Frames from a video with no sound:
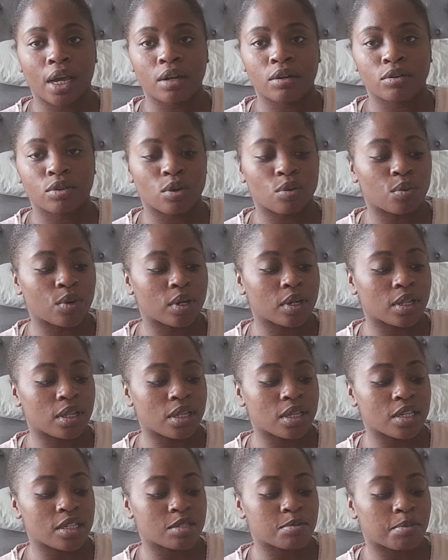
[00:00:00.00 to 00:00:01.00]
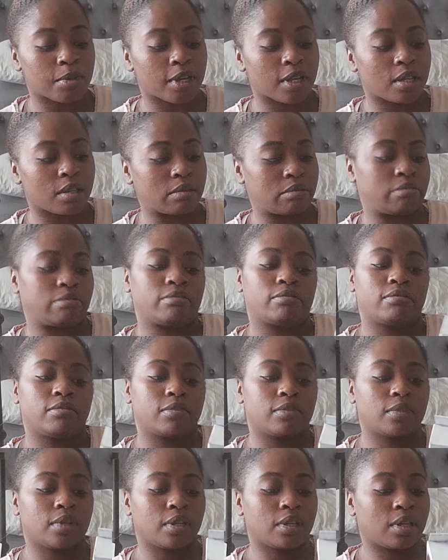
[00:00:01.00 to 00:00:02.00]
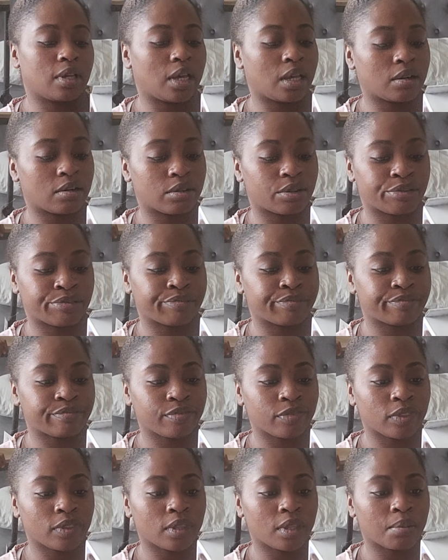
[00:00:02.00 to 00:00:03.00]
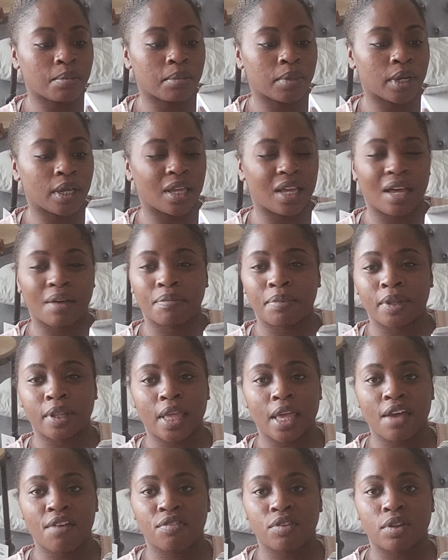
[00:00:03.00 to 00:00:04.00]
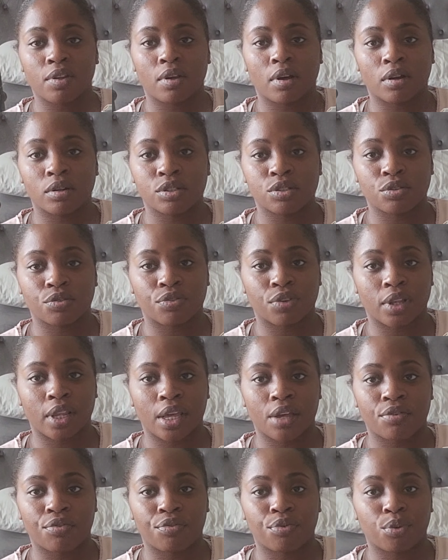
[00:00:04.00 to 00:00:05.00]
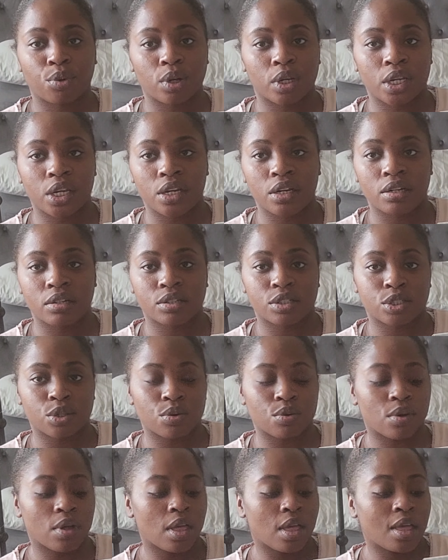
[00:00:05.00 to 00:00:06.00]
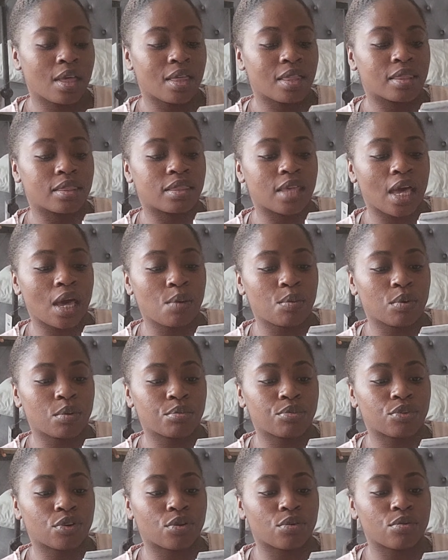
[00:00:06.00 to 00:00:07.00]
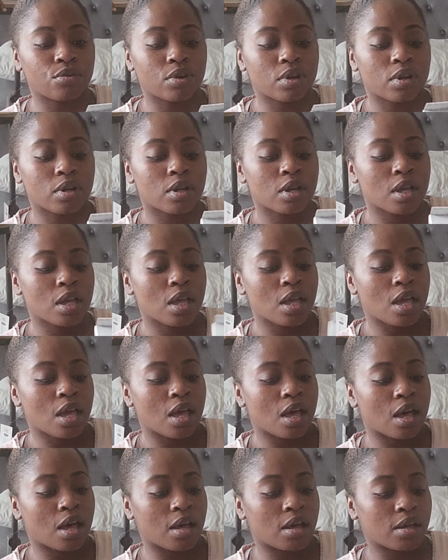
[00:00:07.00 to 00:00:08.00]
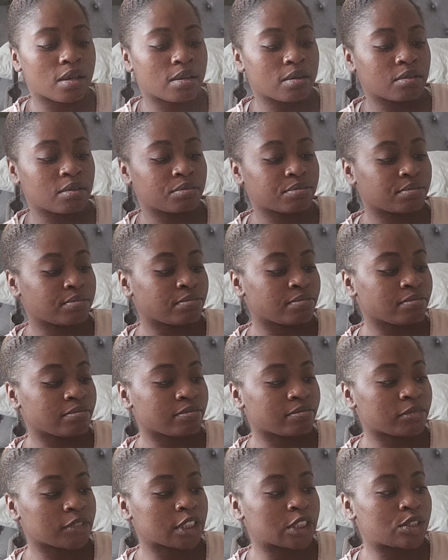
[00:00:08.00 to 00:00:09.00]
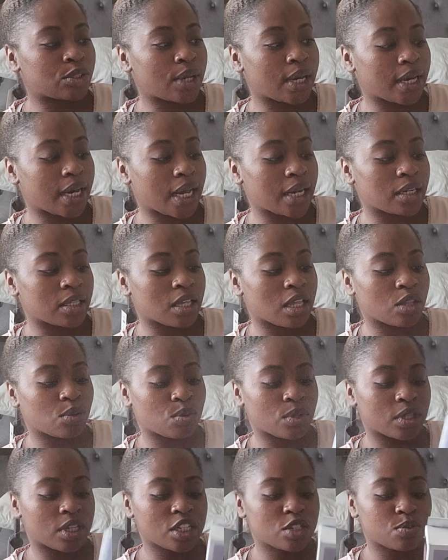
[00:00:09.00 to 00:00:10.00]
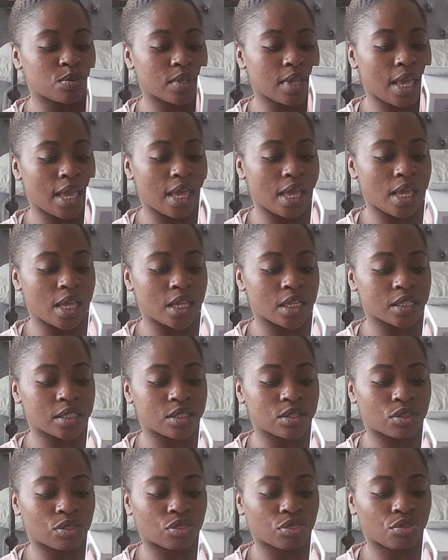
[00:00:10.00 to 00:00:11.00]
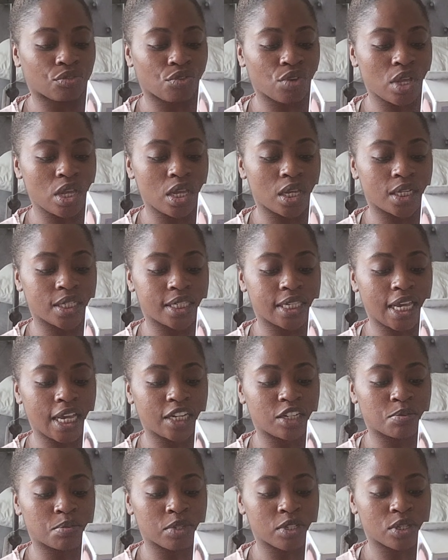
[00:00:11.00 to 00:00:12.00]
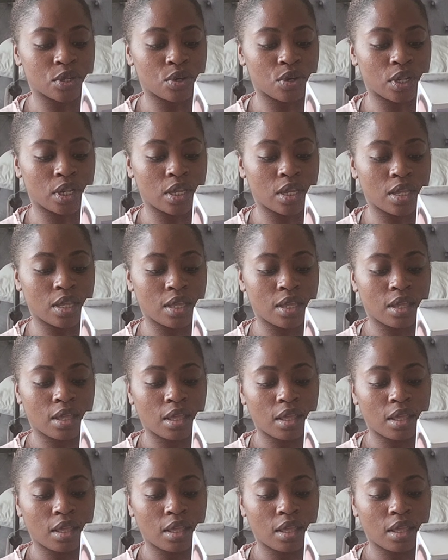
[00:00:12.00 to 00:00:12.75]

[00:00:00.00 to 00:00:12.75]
I don't know what it is, but I don't know. But I've been having it also for like four years. So that one broke. Um, so I got another one. This one has three attachments on it.